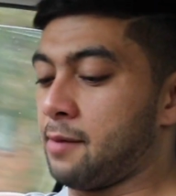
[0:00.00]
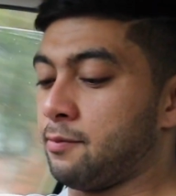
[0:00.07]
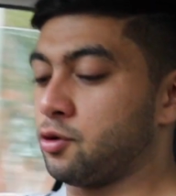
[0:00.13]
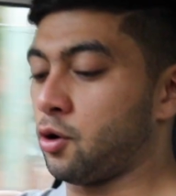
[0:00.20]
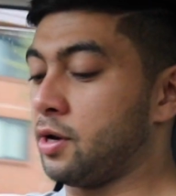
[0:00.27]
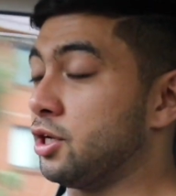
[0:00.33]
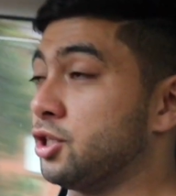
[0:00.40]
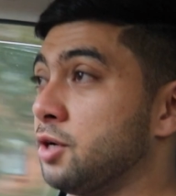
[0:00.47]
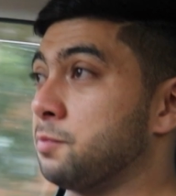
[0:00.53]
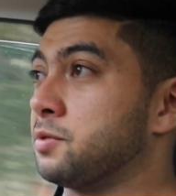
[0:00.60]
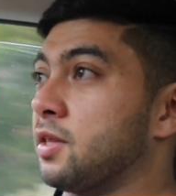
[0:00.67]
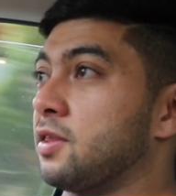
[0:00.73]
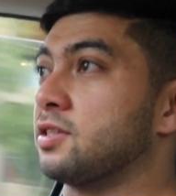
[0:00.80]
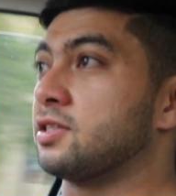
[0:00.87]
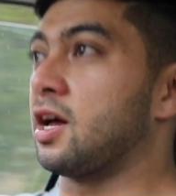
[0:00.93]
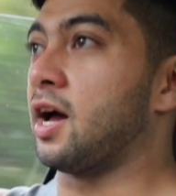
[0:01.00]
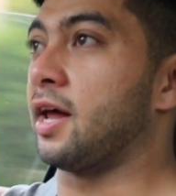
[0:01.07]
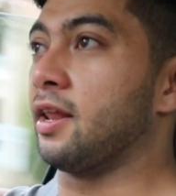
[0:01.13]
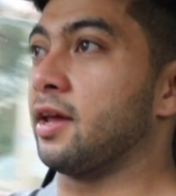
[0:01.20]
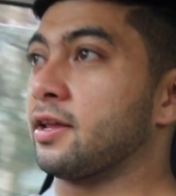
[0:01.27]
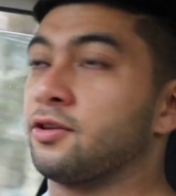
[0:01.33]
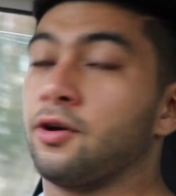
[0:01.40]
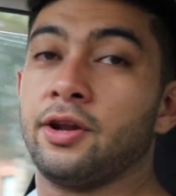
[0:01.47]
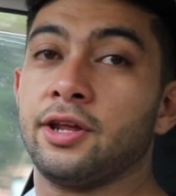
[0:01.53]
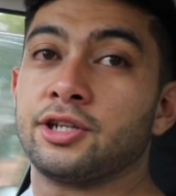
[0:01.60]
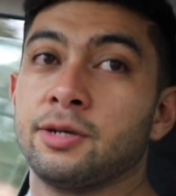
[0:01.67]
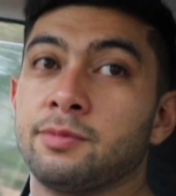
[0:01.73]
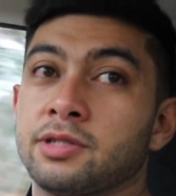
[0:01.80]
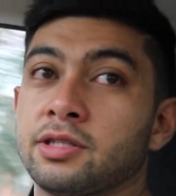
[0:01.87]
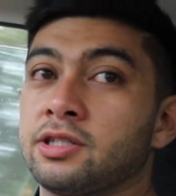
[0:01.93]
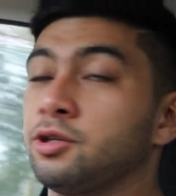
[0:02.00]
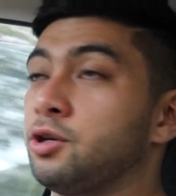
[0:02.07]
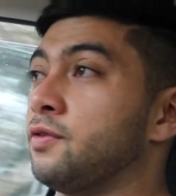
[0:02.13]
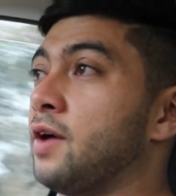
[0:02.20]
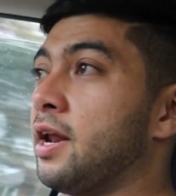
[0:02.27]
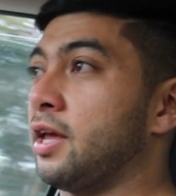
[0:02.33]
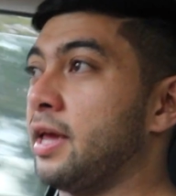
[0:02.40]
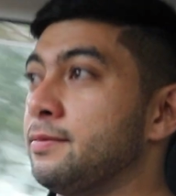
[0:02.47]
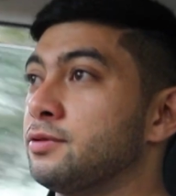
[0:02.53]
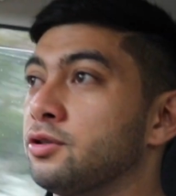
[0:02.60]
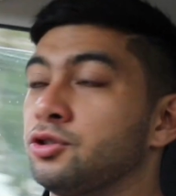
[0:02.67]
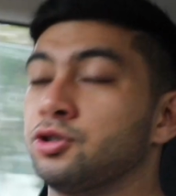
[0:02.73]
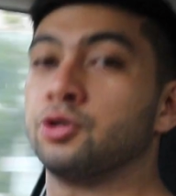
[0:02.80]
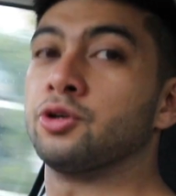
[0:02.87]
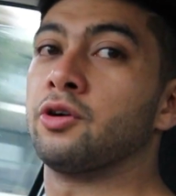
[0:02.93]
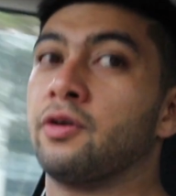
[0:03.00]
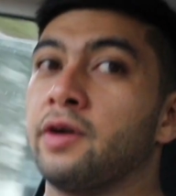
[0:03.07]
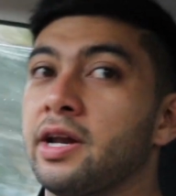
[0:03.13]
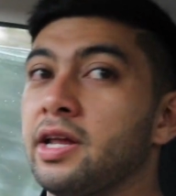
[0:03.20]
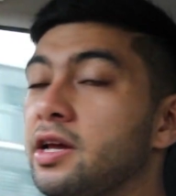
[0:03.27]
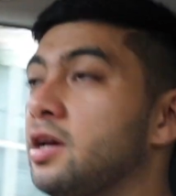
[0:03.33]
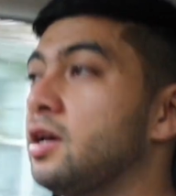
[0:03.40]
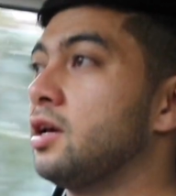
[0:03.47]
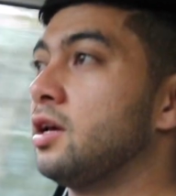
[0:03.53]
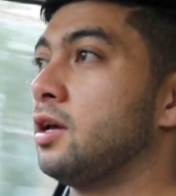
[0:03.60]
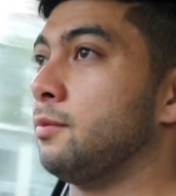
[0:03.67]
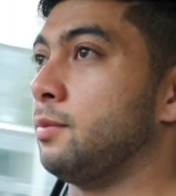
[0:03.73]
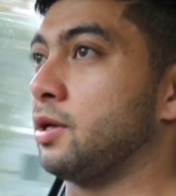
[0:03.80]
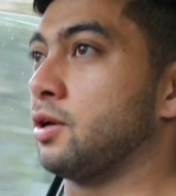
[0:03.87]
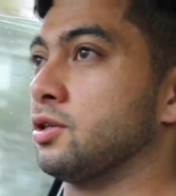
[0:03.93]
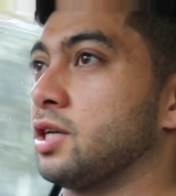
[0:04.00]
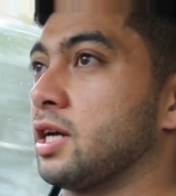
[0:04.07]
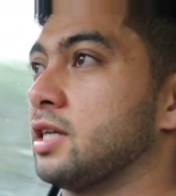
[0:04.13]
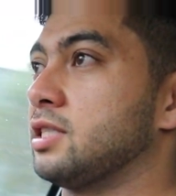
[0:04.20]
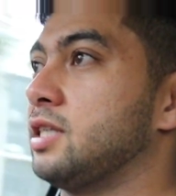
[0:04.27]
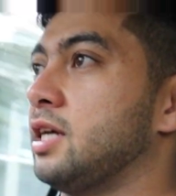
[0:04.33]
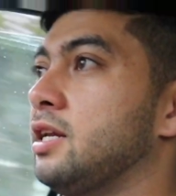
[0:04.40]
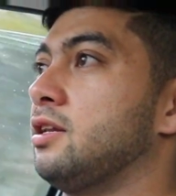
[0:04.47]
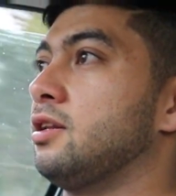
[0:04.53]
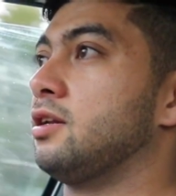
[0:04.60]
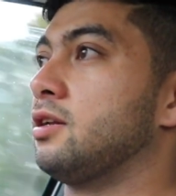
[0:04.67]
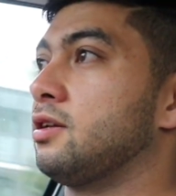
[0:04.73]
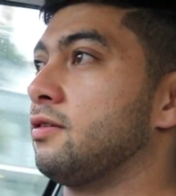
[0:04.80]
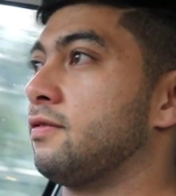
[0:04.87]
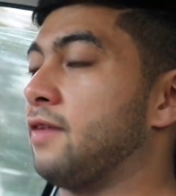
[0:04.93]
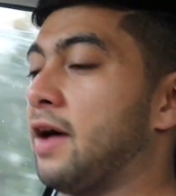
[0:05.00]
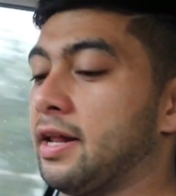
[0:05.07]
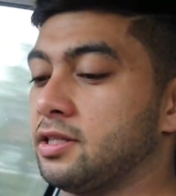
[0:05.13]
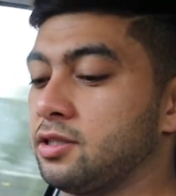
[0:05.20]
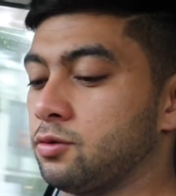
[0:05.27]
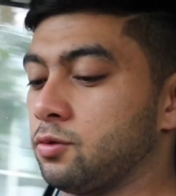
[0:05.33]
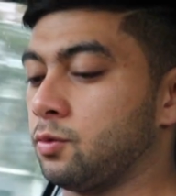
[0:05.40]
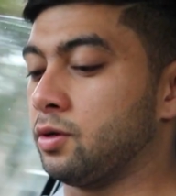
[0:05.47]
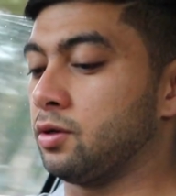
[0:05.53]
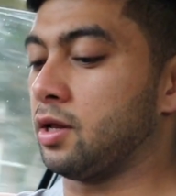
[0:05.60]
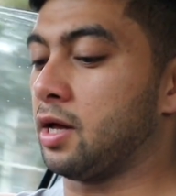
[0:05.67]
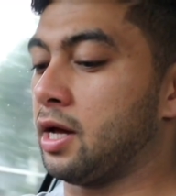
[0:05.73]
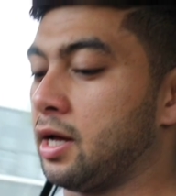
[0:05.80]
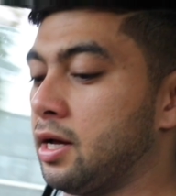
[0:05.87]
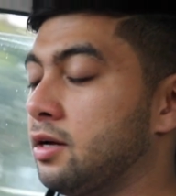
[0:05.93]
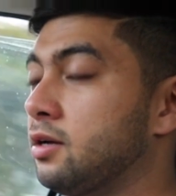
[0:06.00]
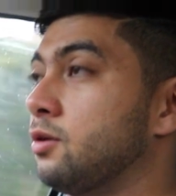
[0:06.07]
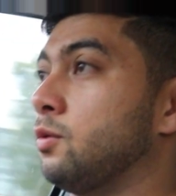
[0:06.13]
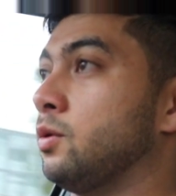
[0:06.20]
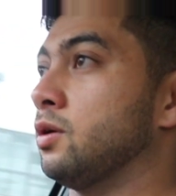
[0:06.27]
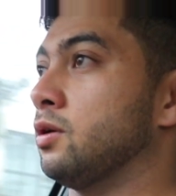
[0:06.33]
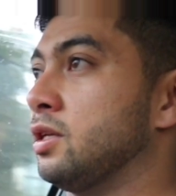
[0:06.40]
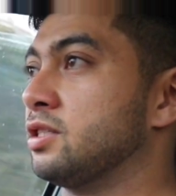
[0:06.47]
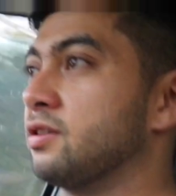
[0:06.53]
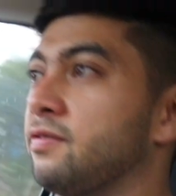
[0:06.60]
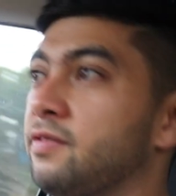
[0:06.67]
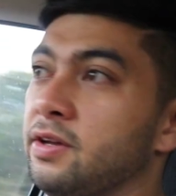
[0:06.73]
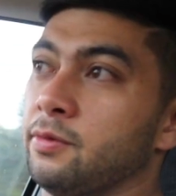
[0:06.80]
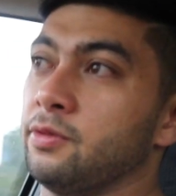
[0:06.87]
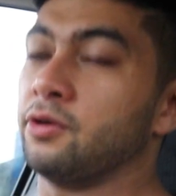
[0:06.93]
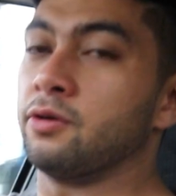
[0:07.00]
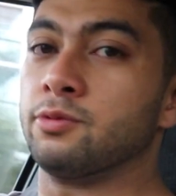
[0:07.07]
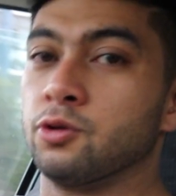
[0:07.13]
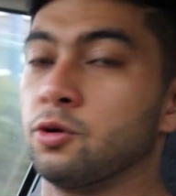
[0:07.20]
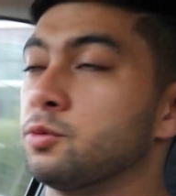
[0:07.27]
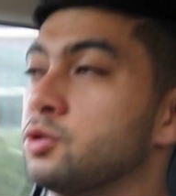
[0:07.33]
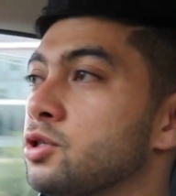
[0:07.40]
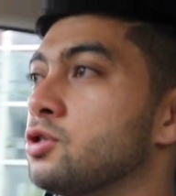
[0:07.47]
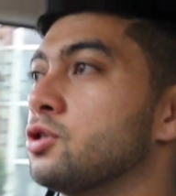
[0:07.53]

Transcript: Don't eat chips at the start. Like, don't eat chips until you've had heaps of sugar already, because like I said, fats will interfere with your absorption.